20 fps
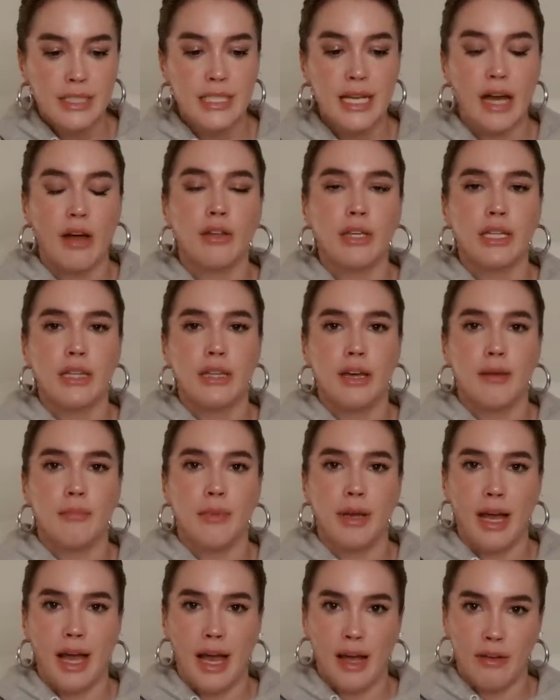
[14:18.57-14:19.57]
telling
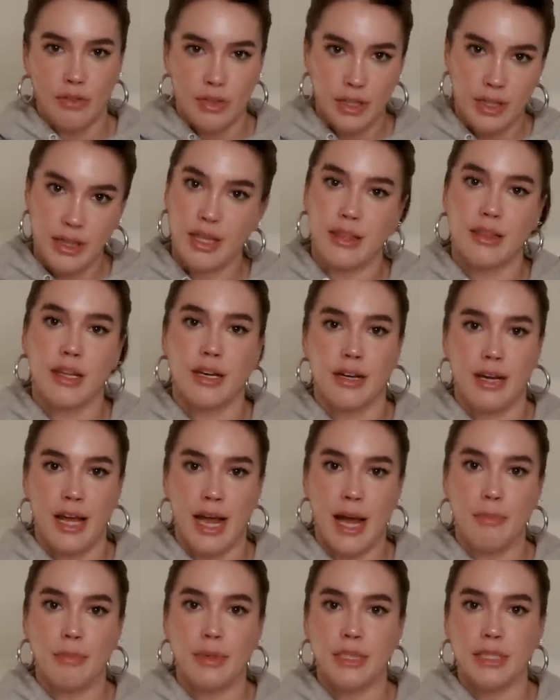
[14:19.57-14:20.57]
them everything that had
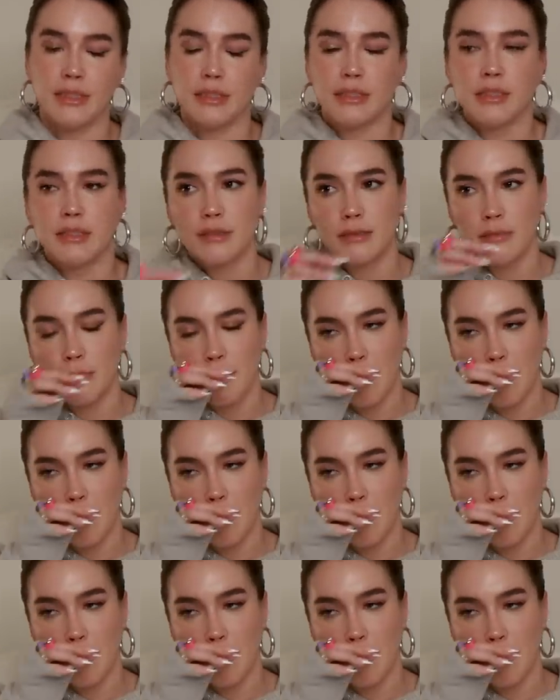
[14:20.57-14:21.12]
happened